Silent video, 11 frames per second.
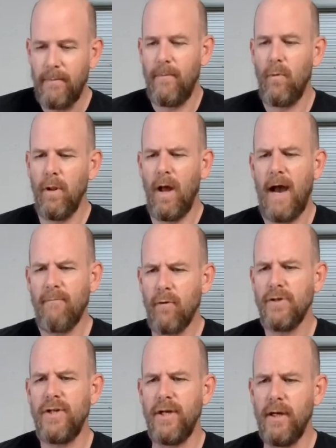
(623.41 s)
we're live
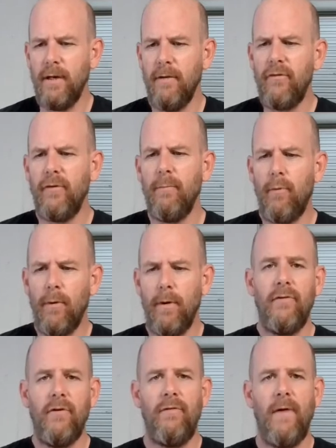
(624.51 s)
roasting here. This is important.
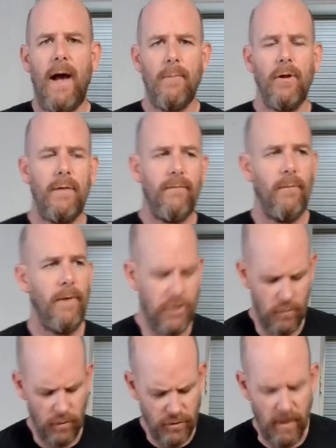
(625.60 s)
This is valuable
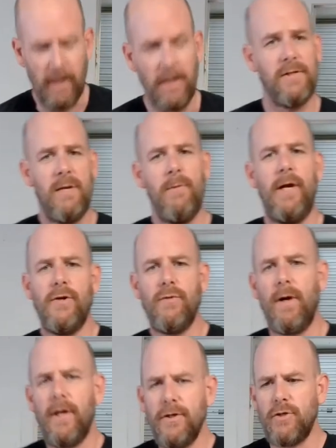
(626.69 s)
information we're trying to disseminate to
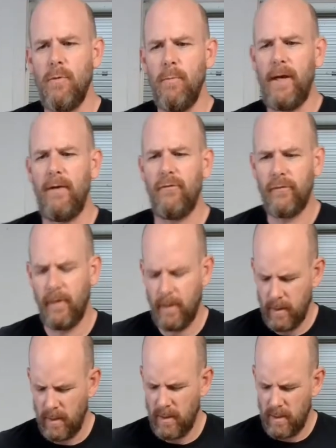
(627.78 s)
our customer base.
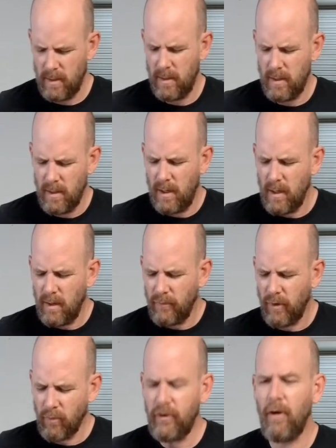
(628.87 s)

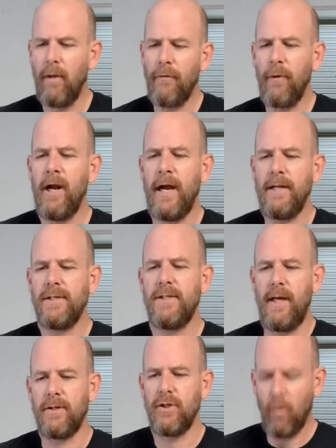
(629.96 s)
So we're still at
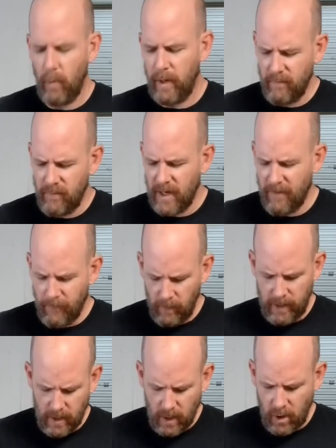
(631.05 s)
396. So we have
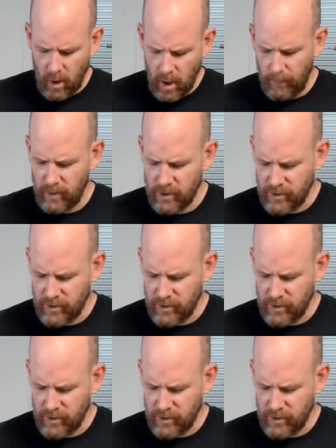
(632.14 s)
definitely accomplished